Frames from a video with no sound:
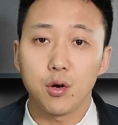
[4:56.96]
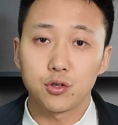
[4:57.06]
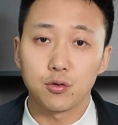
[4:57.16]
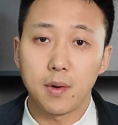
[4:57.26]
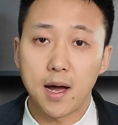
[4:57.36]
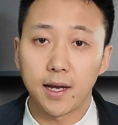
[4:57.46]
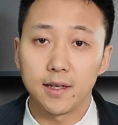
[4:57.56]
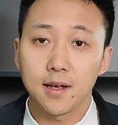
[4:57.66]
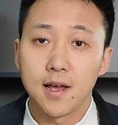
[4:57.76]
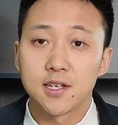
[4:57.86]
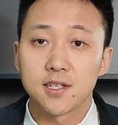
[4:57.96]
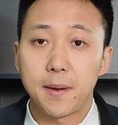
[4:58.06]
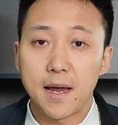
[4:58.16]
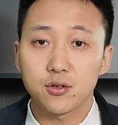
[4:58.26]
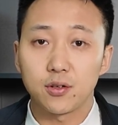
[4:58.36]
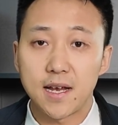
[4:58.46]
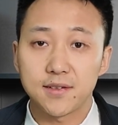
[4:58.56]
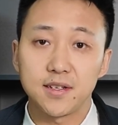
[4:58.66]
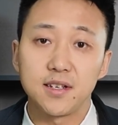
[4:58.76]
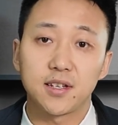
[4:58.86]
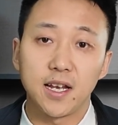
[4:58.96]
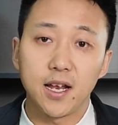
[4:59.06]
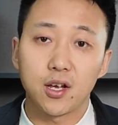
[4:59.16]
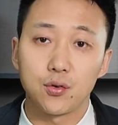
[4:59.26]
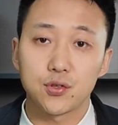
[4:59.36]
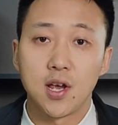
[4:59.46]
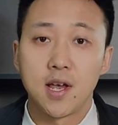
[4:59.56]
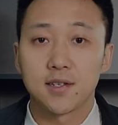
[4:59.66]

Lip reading: Wholesale Market specializes in daily goods